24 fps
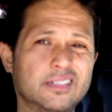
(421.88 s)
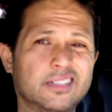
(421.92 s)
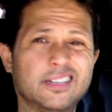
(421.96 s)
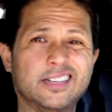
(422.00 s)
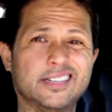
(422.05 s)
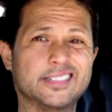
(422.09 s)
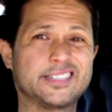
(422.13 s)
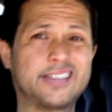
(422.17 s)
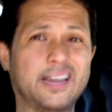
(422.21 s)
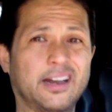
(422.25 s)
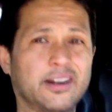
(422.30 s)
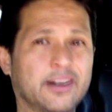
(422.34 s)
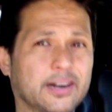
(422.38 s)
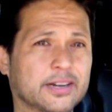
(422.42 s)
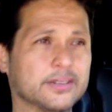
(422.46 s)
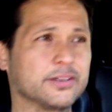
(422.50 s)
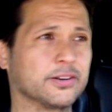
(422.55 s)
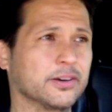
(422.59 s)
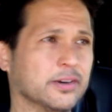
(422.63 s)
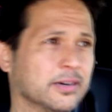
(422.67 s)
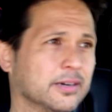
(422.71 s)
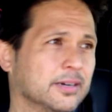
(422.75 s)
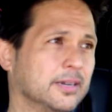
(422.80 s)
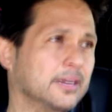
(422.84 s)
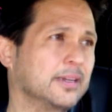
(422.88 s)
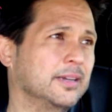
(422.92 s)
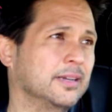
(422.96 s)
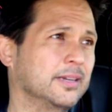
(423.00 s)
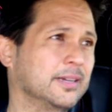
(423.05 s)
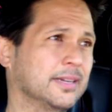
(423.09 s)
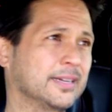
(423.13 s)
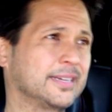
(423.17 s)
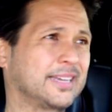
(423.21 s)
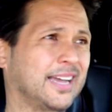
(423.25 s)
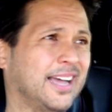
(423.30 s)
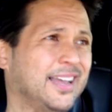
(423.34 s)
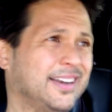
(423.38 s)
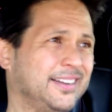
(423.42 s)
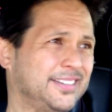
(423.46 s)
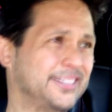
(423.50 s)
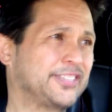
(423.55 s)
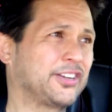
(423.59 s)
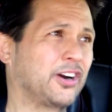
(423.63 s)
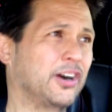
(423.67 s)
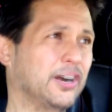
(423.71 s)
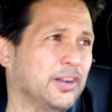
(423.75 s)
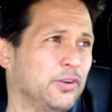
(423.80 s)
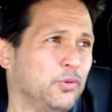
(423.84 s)
his character kind of
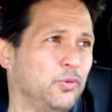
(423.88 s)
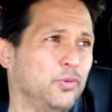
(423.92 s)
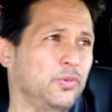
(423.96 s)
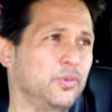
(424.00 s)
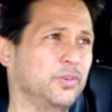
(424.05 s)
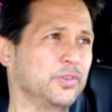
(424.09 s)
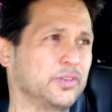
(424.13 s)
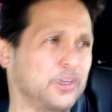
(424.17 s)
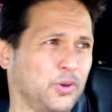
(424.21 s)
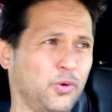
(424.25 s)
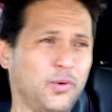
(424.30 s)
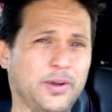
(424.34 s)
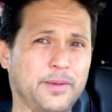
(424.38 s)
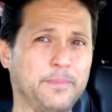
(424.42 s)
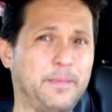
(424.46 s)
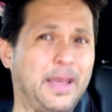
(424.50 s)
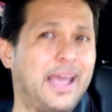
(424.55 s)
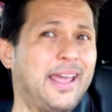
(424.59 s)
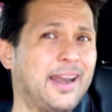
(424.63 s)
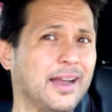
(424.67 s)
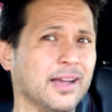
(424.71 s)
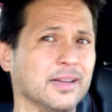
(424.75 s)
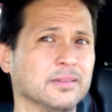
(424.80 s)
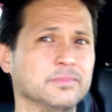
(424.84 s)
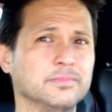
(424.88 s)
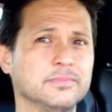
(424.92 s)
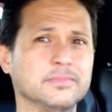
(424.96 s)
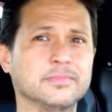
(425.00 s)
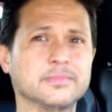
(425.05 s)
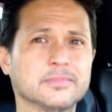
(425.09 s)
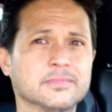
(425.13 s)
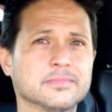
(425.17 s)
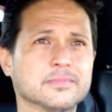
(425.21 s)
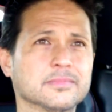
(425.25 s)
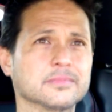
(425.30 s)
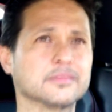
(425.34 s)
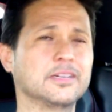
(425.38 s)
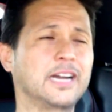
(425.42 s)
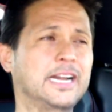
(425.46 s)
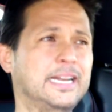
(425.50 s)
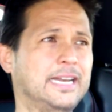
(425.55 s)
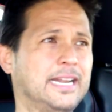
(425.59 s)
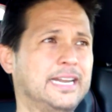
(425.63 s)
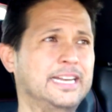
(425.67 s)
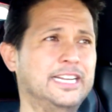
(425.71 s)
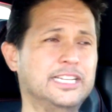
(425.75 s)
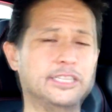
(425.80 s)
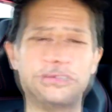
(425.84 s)
started going beta,
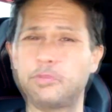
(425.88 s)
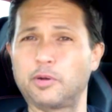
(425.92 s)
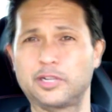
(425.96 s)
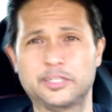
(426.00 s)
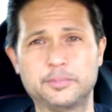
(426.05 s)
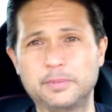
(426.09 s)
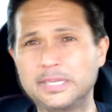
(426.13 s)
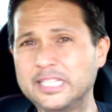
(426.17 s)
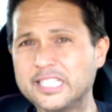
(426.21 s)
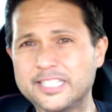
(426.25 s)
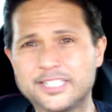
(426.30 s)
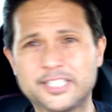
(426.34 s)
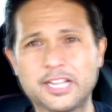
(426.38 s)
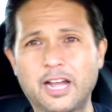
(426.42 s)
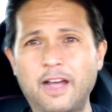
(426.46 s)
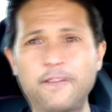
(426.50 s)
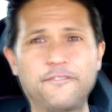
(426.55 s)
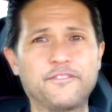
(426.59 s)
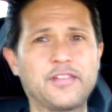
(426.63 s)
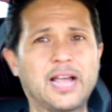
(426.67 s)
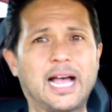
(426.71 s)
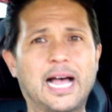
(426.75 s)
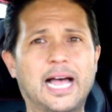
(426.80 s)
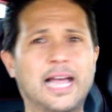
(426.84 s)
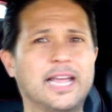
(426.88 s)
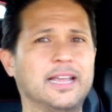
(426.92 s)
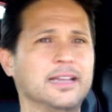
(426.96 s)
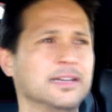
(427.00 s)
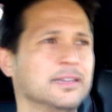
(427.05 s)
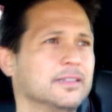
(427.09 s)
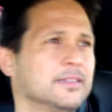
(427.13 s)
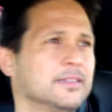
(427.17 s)
right? And he's supposed to be this tough guy,